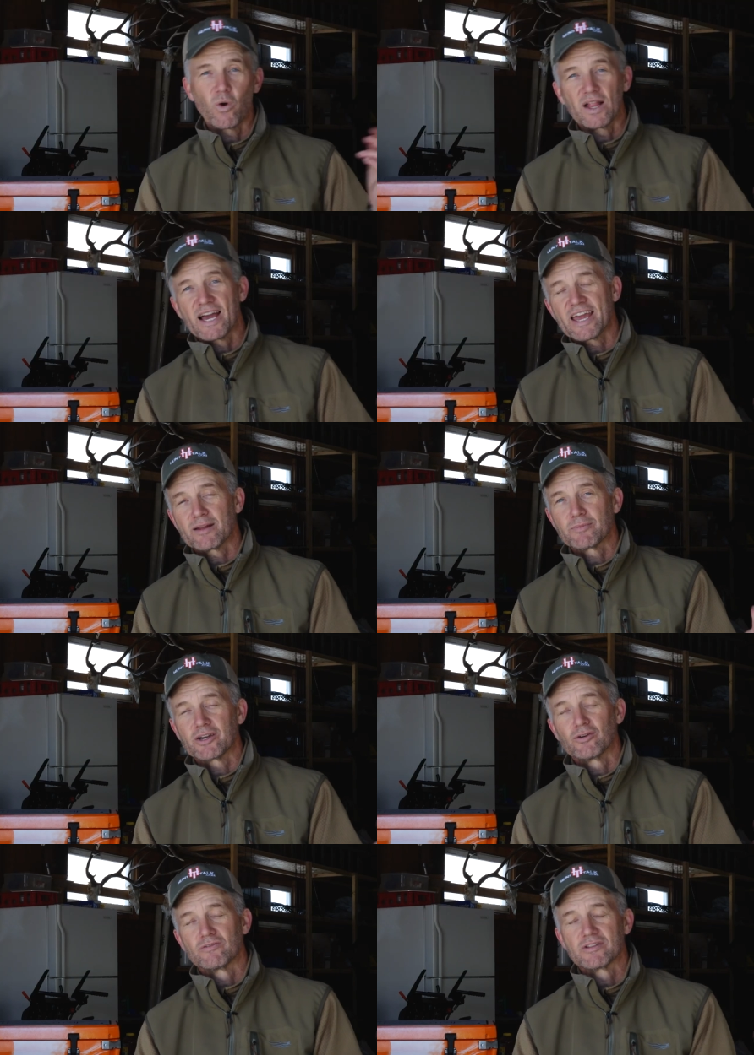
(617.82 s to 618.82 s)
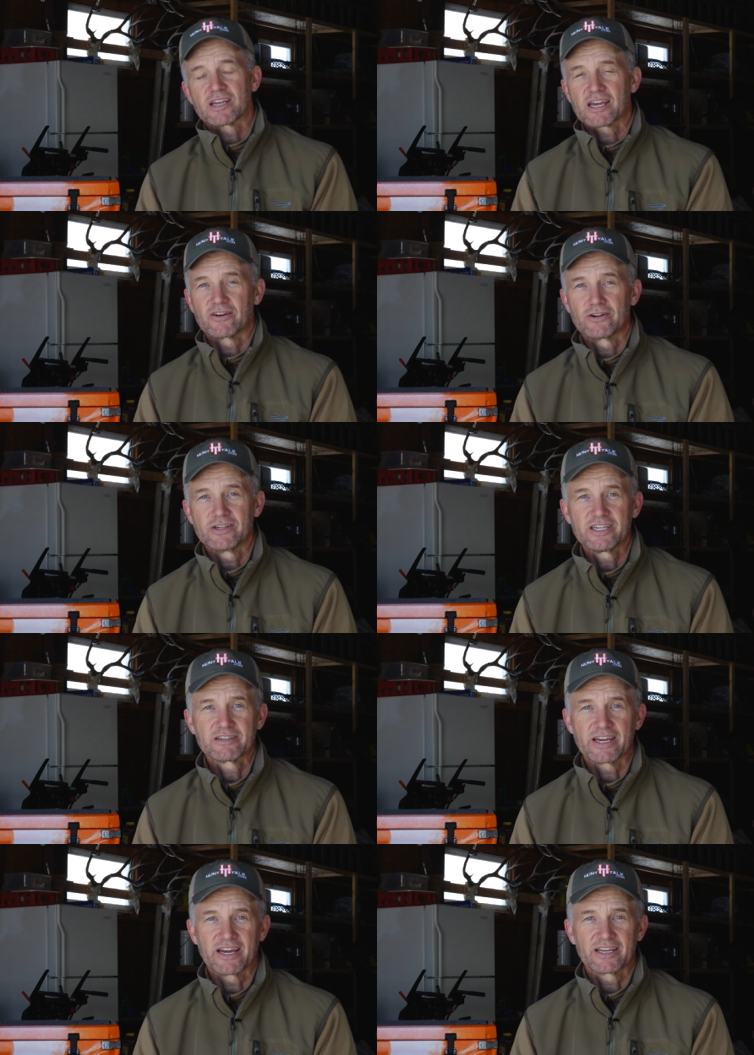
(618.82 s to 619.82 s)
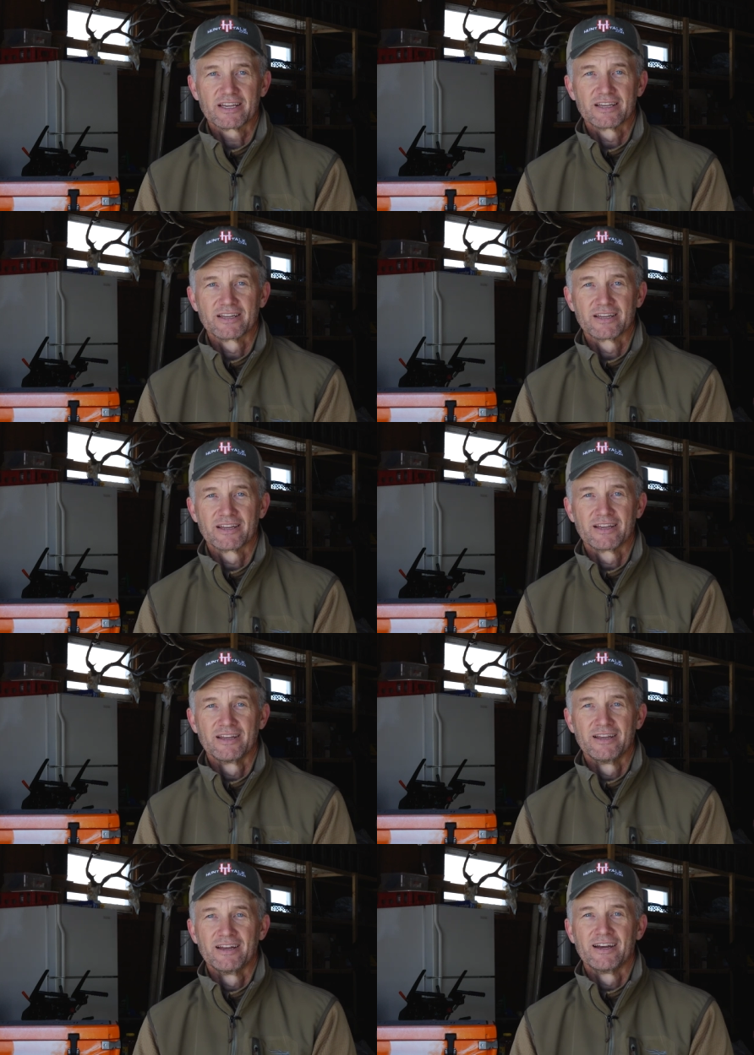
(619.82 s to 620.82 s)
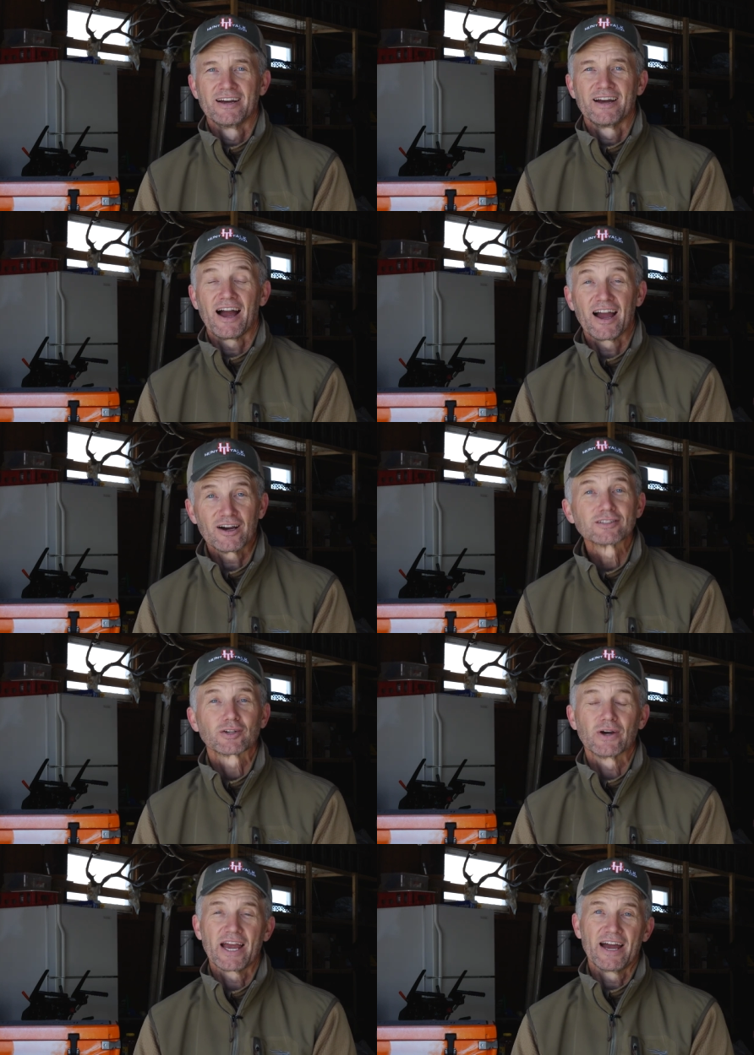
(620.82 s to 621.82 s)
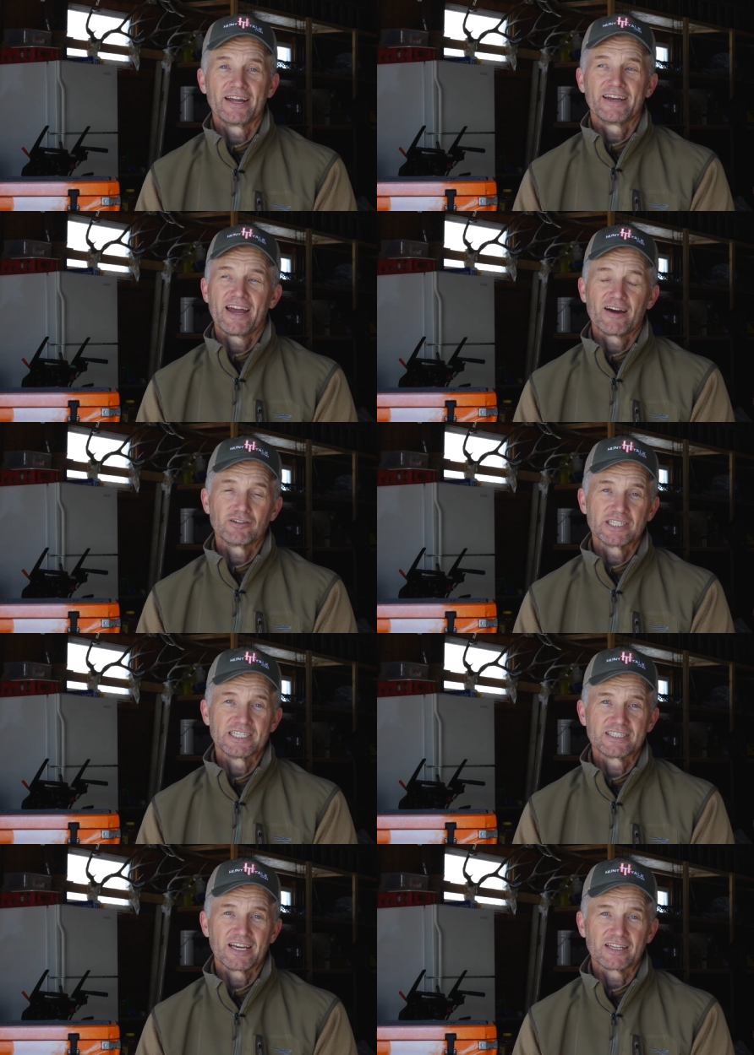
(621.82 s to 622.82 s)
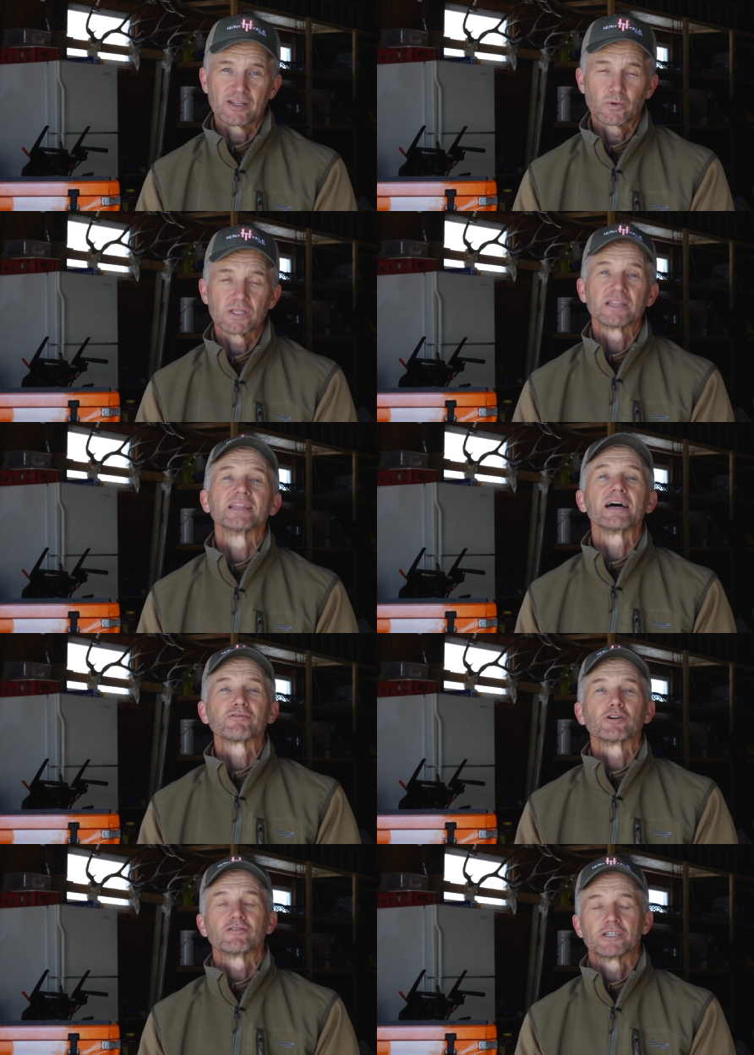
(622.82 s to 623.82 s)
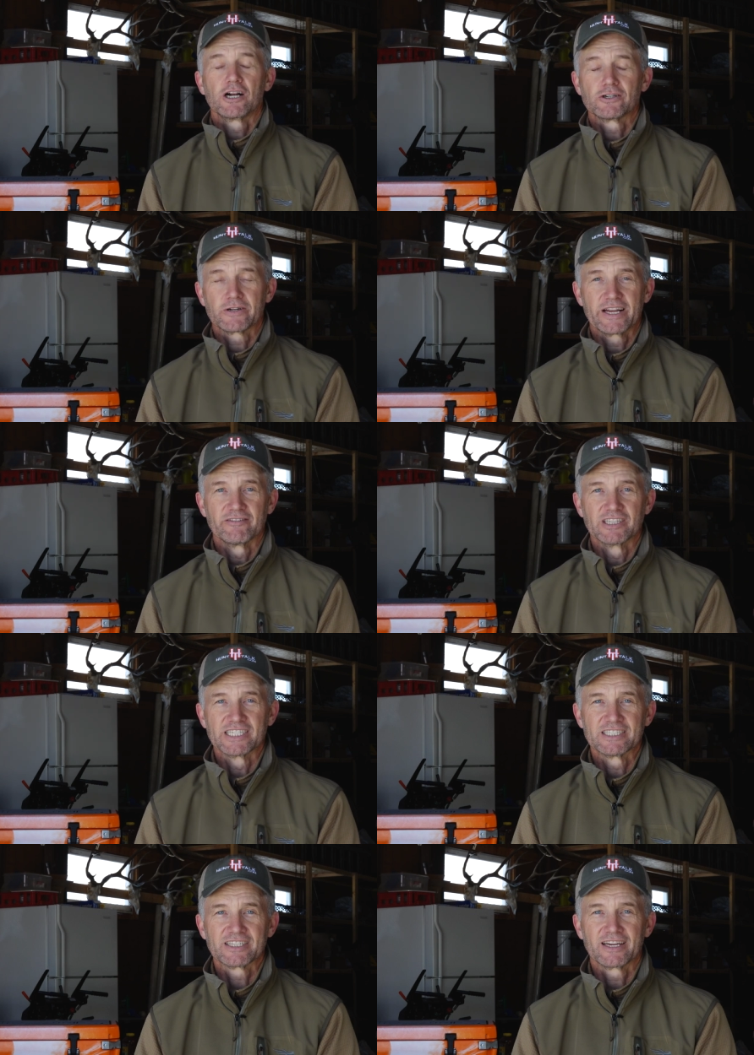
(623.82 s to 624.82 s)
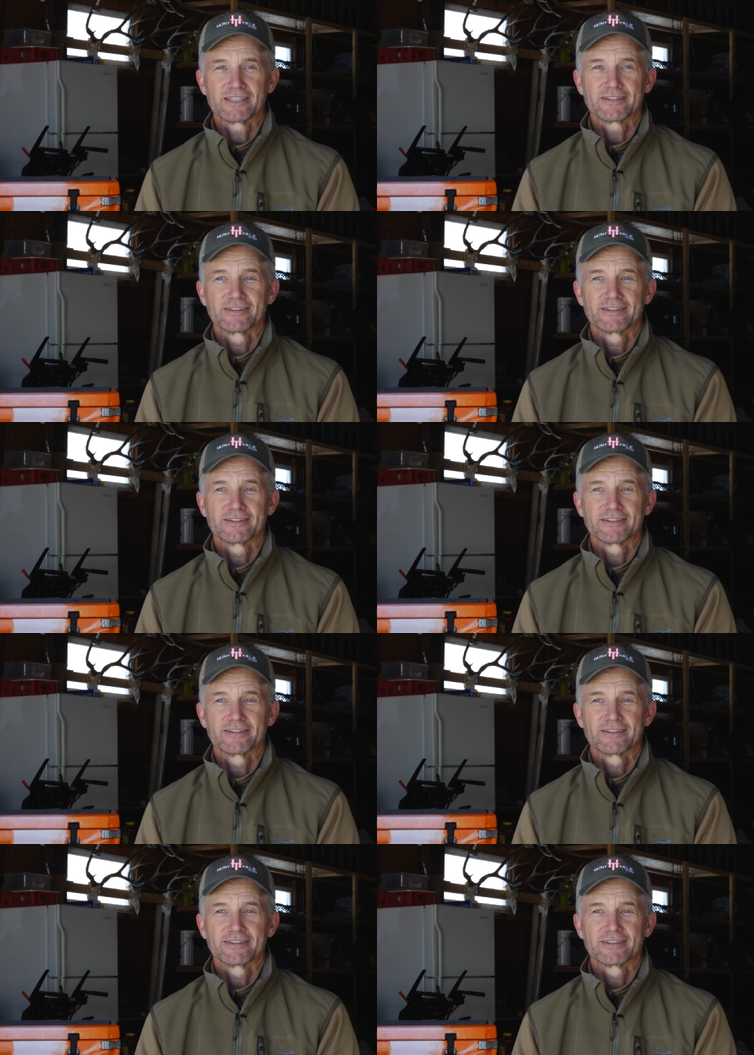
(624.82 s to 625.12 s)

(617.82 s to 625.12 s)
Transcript: while I had my over-the-counter deer tag, I also had a javelina tag. There were leftover archery javelina tags.